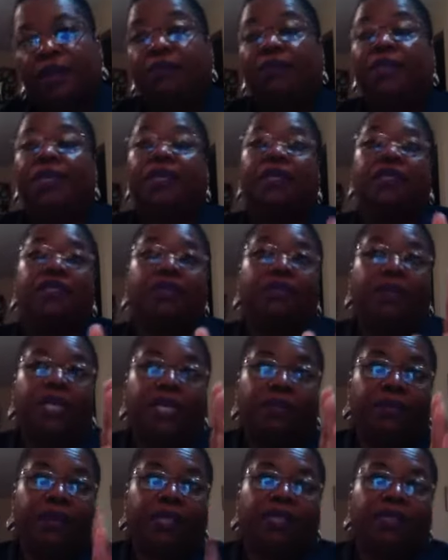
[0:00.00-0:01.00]
Because
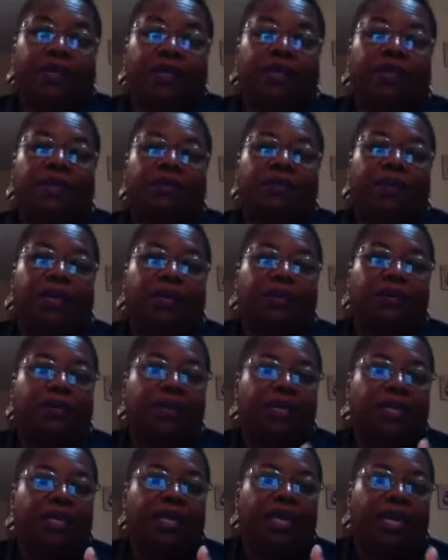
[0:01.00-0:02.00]
when we talk about
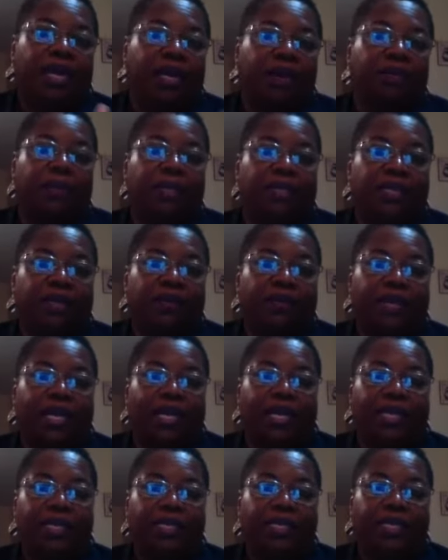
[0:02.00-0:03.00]
what the habits of
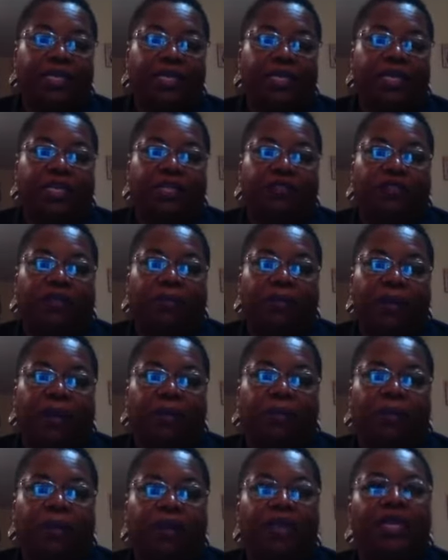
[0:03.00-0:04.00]
highly successful
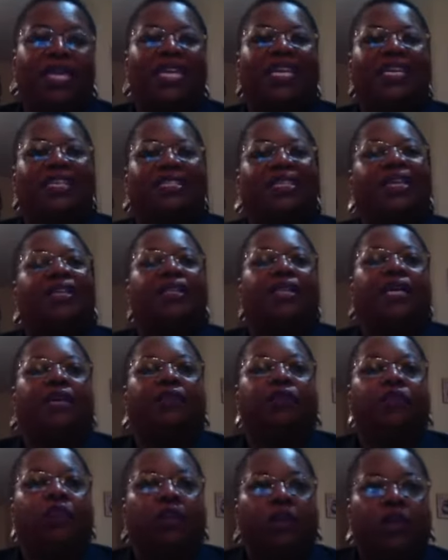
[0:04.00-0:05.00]
people is, that
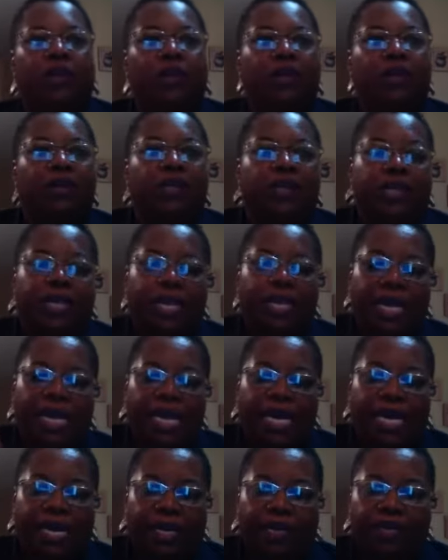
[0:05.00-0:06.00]
they've learned the
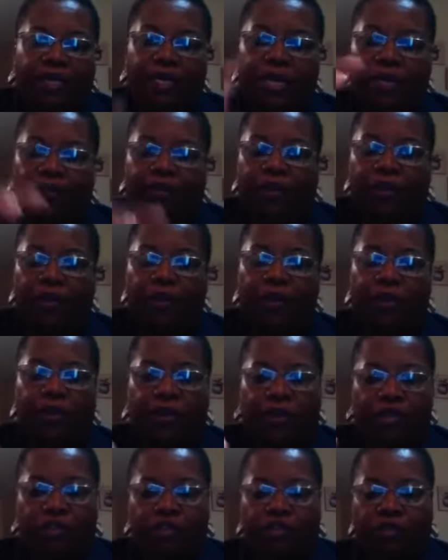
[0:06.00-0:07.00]
hacks, they've learned
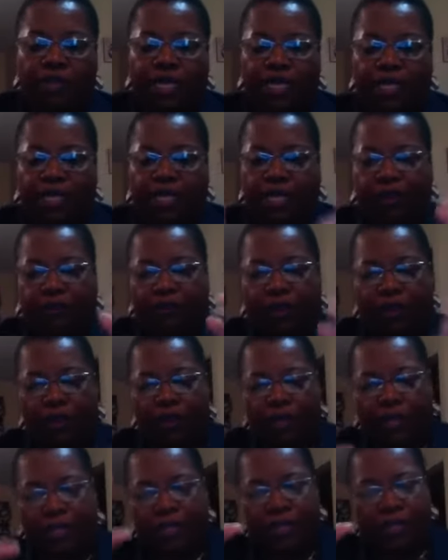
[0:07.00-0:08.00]
the tricks, they've
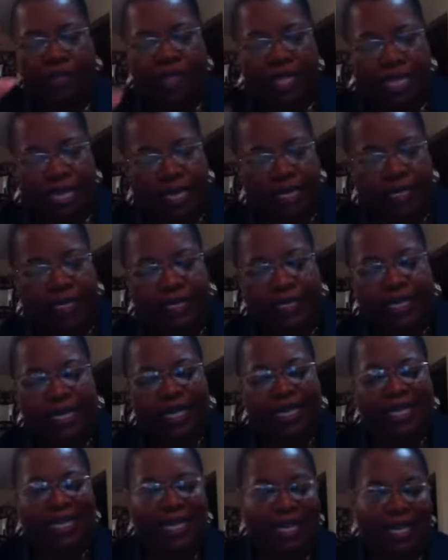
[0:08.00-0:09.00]
learned the things
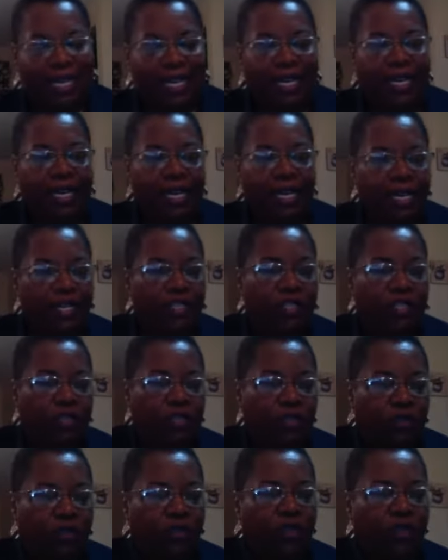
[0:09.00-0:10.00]
that they need to
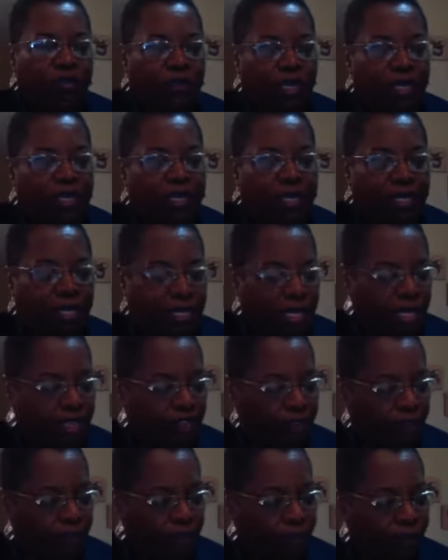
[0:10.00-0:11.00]
do to be
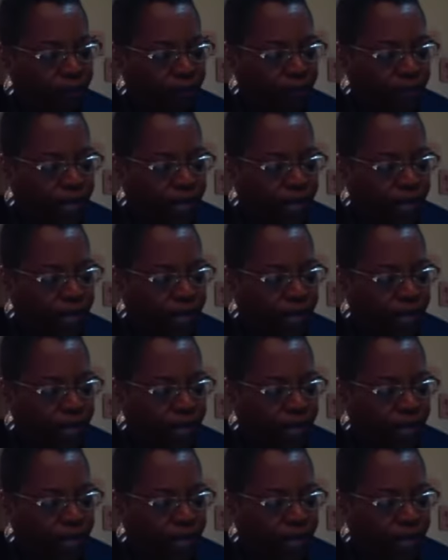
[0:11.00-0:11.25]
successful.